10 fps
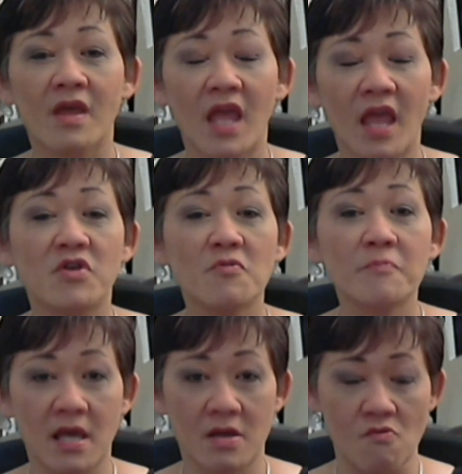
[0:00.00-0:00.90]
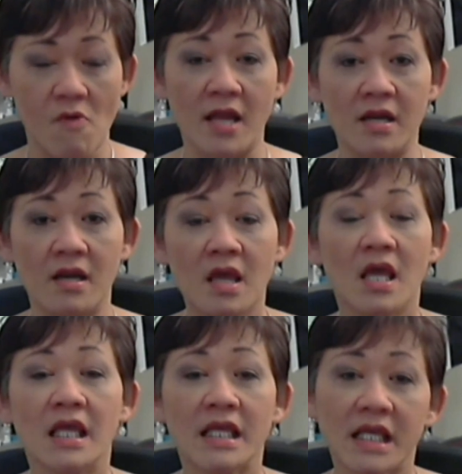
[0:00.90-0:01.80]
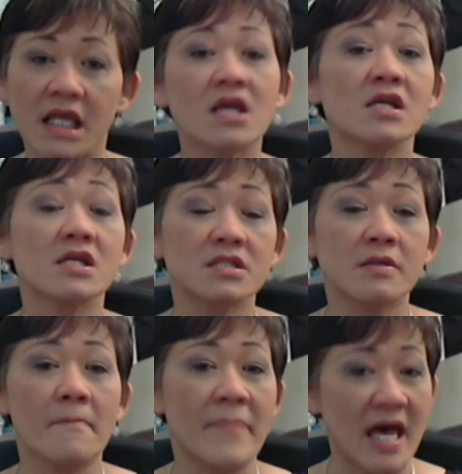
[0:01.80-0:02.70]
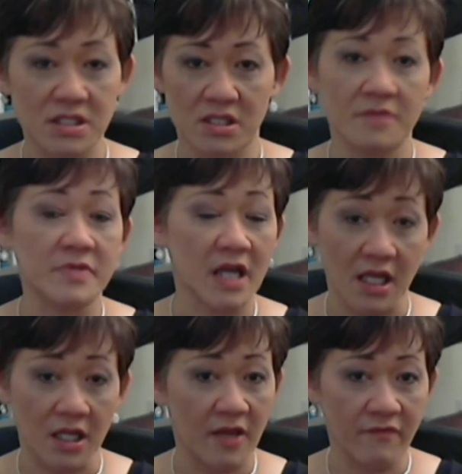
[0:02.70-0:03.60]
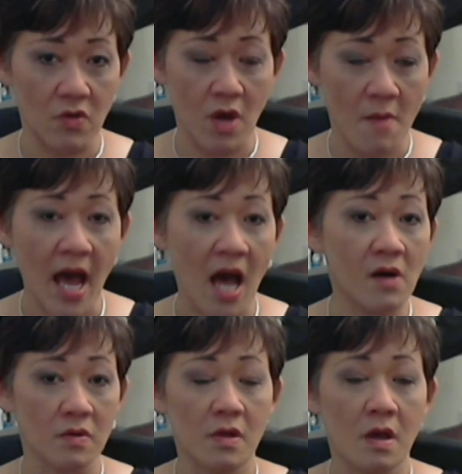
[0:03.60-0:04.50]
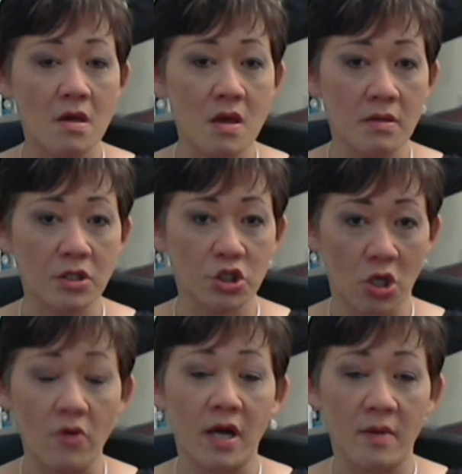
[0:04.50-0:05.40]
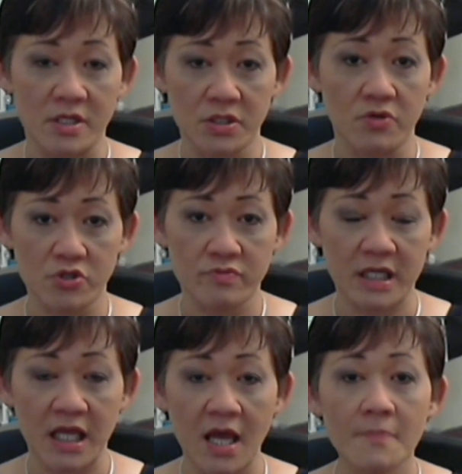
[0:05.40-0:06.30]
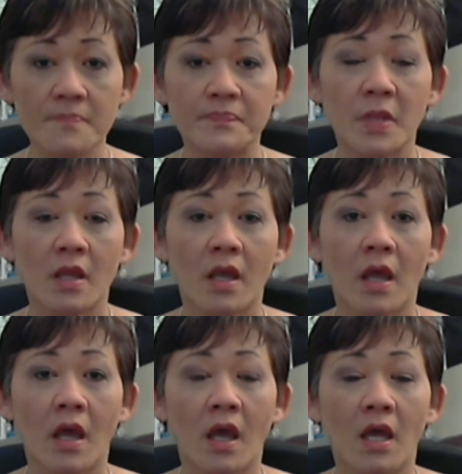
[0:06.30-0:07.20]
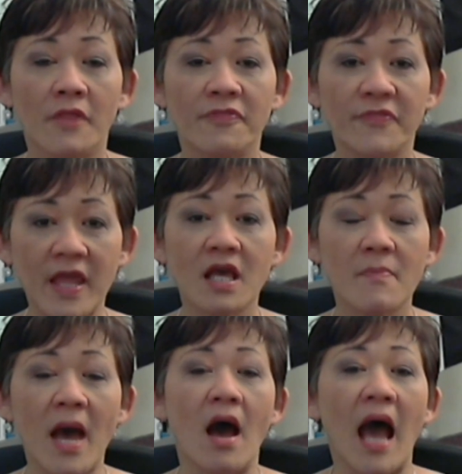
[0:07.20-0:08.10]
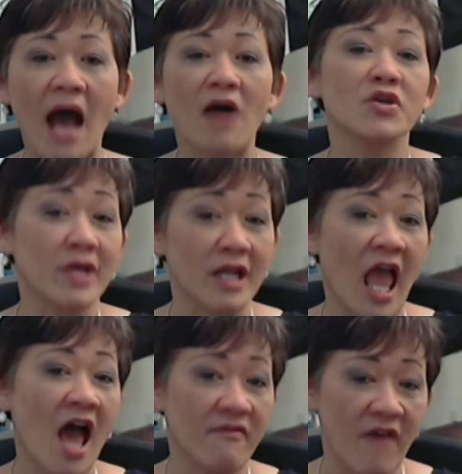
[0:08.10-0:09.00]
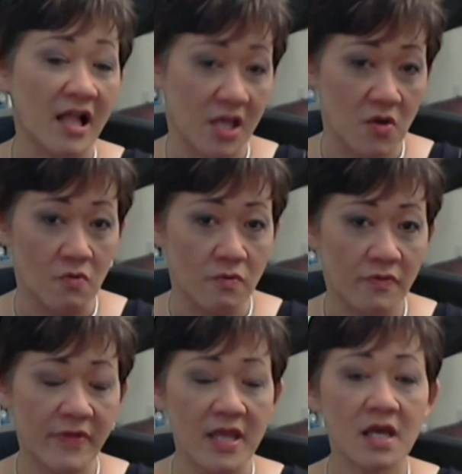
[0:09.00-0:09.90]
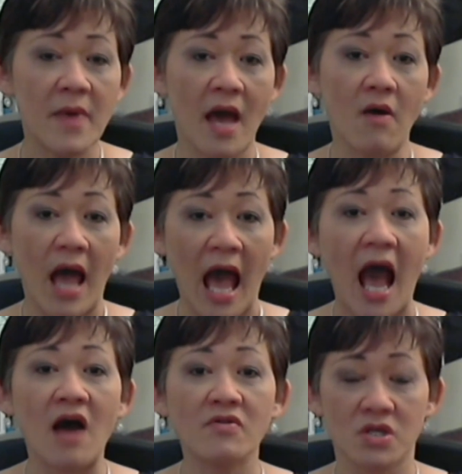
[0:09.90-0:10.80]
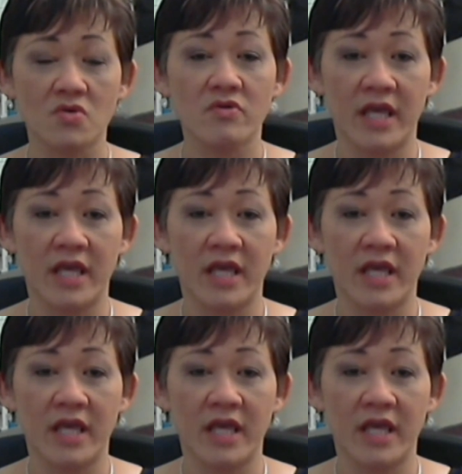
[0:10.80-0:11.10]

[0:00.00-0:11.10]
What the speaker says: if you pick one, here's the best tip that I can give you about showing up on social media. Think about how you can add value. Think about how you